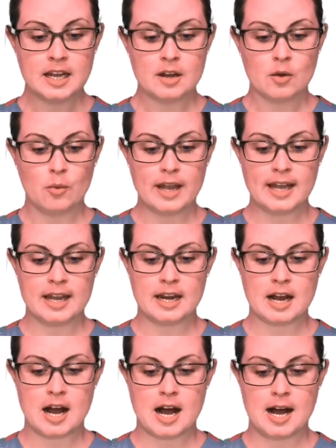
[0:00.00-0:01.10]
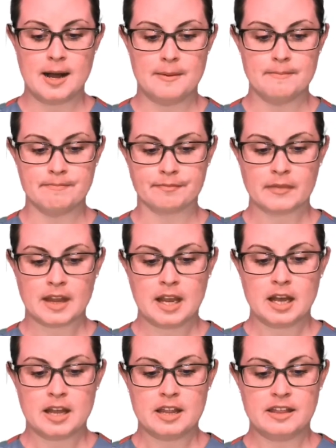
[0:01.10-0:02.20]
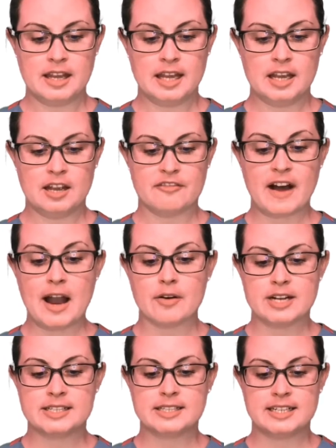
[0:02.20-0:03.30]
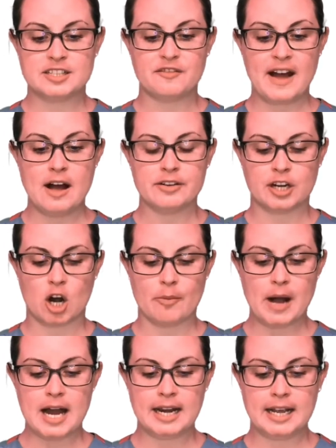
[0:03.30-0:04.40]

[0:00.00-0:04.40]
When the virus is found in our body,